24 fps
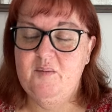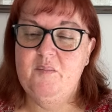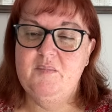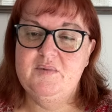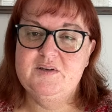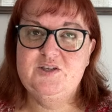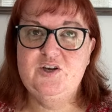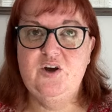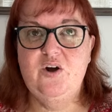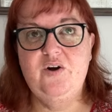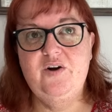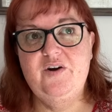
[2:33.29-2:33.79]

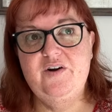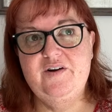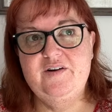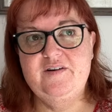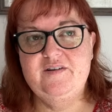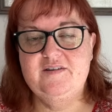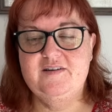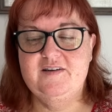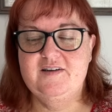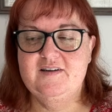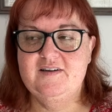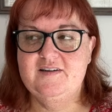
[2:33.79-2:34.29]
so
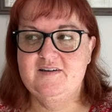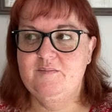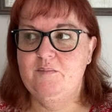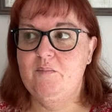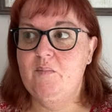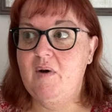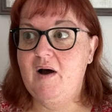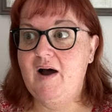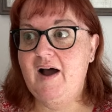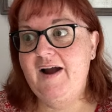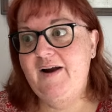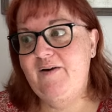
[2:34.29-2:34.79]

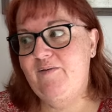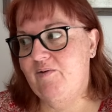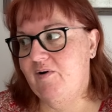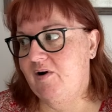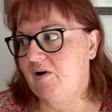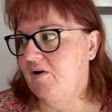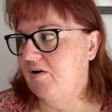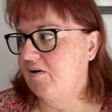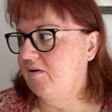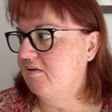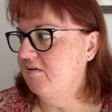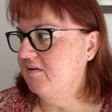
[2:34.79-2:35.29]
my
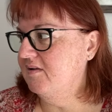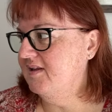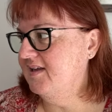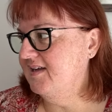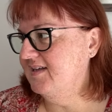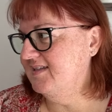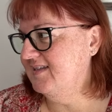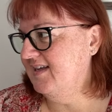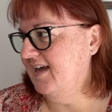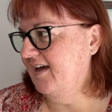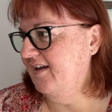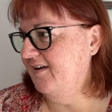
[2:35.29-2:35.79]
role
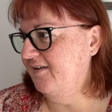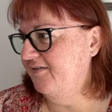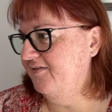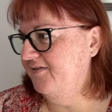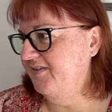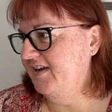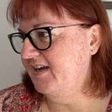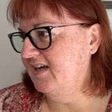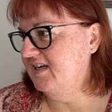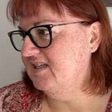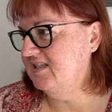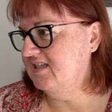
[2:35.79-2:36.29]
is
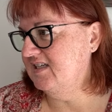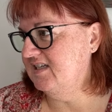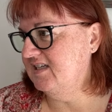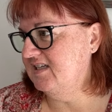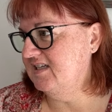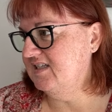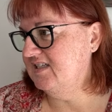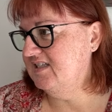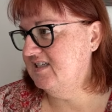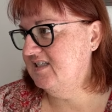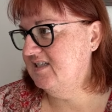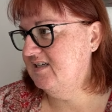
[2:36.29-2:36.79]

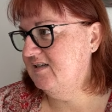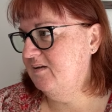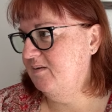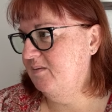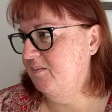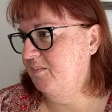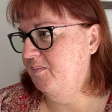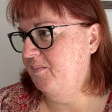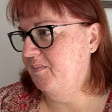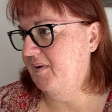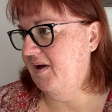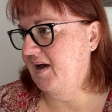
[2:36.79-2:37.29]
unaffected,
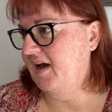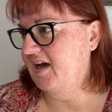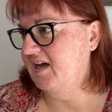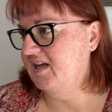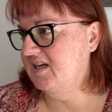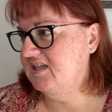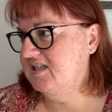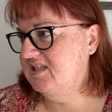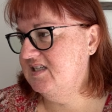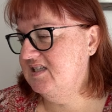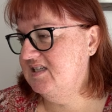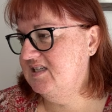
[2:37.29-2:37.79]

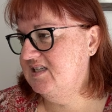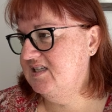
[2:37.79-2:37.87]
but